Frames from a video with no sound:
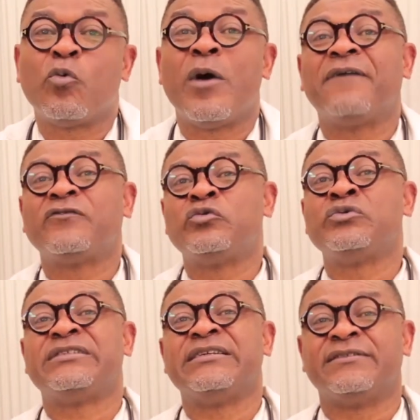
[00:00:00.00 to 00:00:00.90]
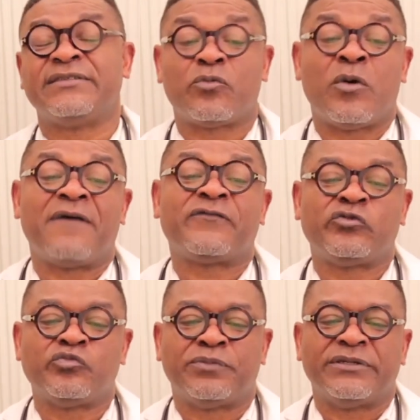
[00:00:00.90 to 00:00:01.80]
could have two tails. They could have
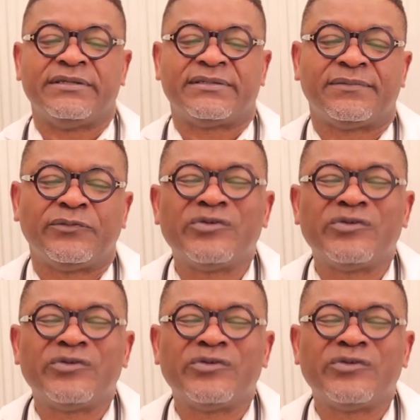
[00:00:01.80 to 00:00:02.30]
two bodies.